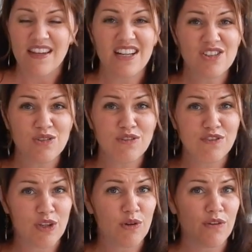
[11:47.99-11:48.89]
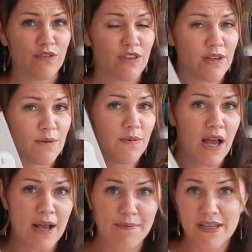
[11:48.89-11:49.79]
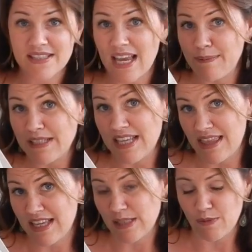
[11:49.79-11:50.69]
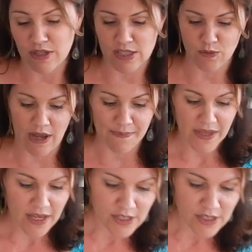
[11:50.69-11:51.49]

then I'll do a few of the assignments in this book as well.